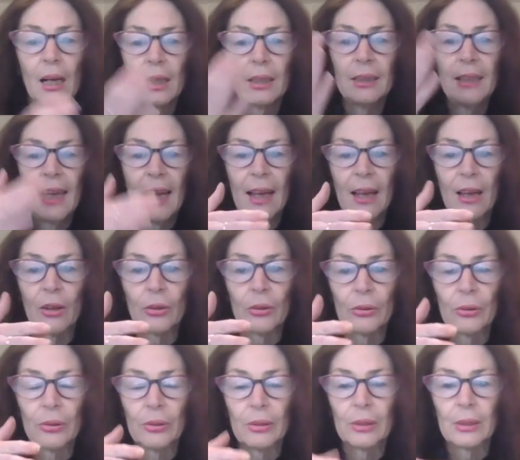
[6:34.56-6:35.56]
Now,
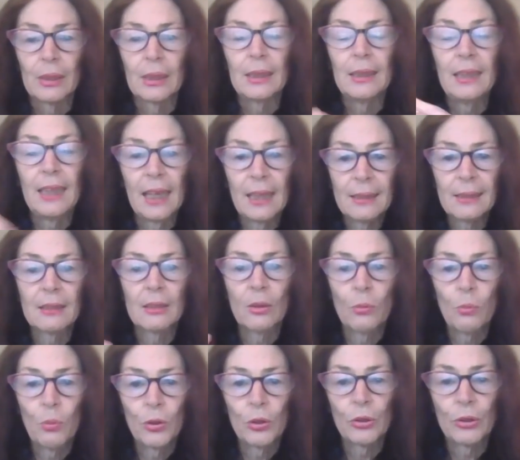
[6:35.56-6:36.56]
yes, the
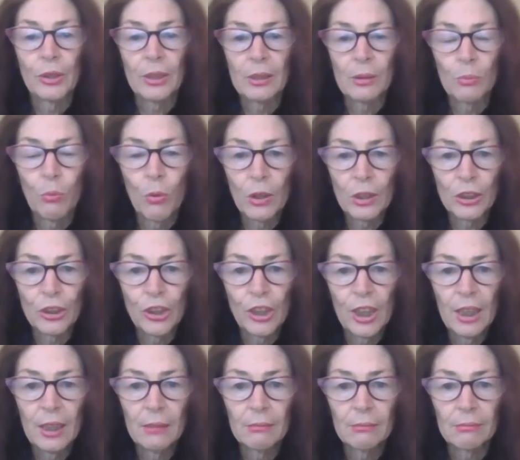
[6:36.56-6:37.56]
world is
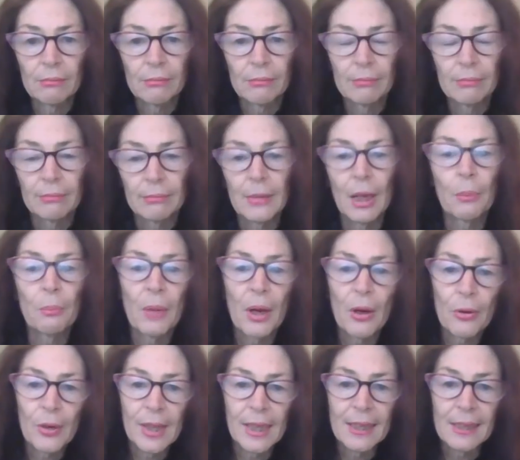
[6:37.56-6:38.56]
watching.
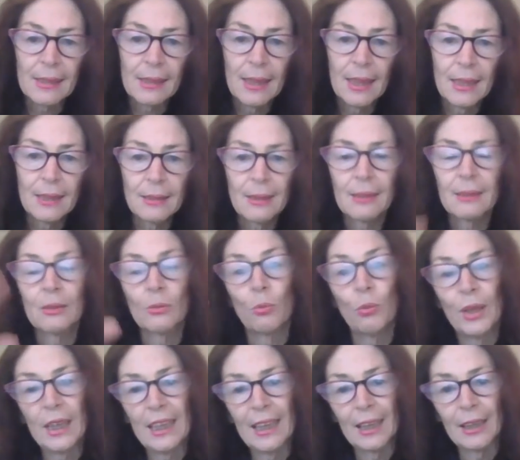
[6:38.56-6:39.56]
America sneezes,
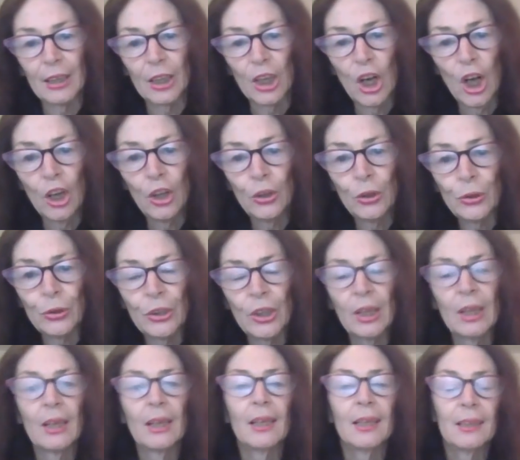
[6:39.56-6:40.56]
we get a cold.
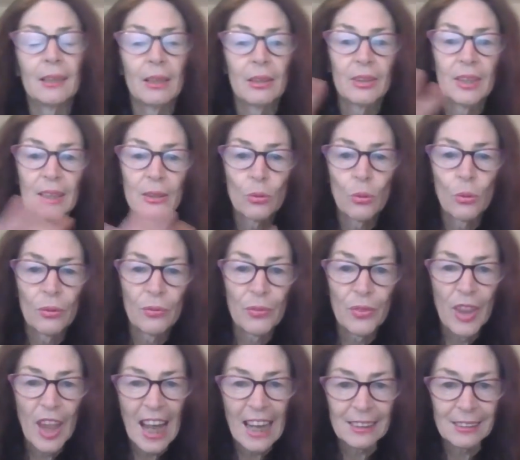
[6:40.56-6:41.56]
There's all of
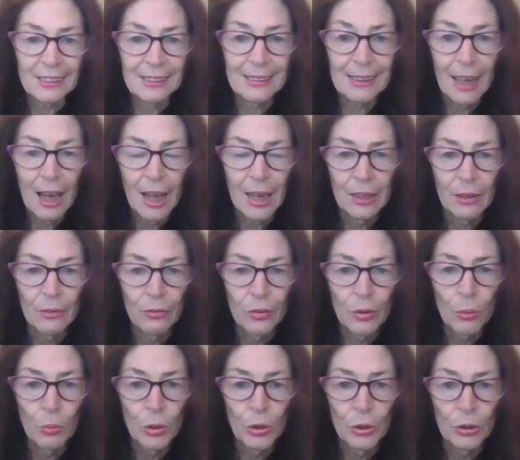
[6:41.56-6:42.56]
that side of the
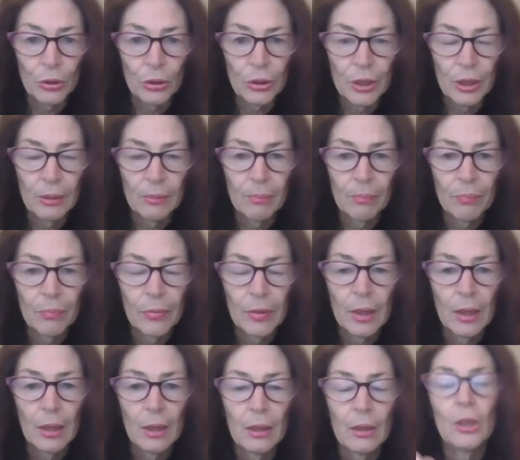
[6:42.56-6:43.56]
world.
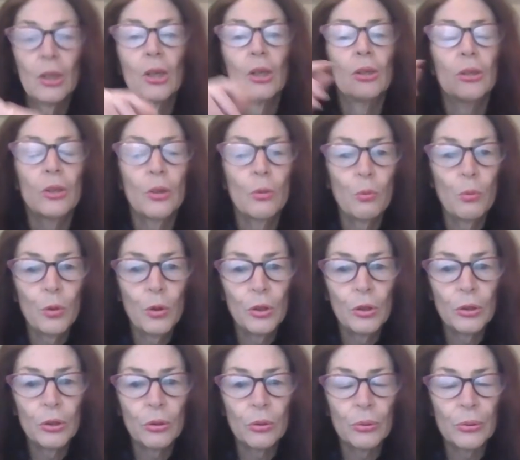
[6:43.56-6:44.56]
The
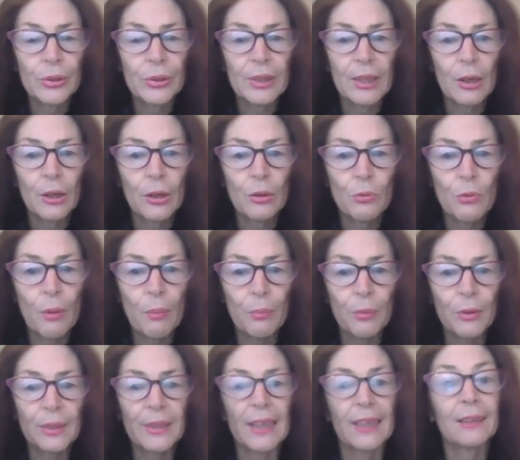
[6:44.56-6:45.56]
world also can
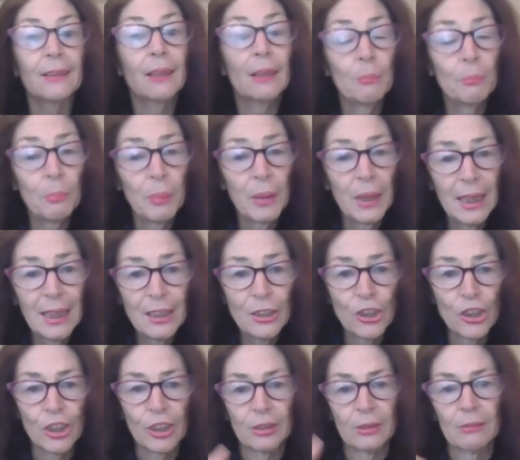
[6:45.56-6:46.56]
represent
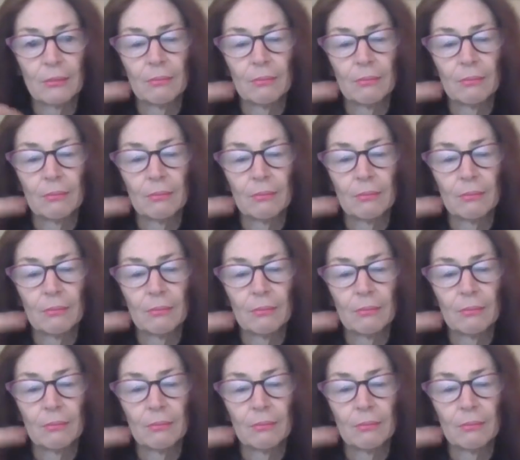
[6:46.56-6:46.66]
completion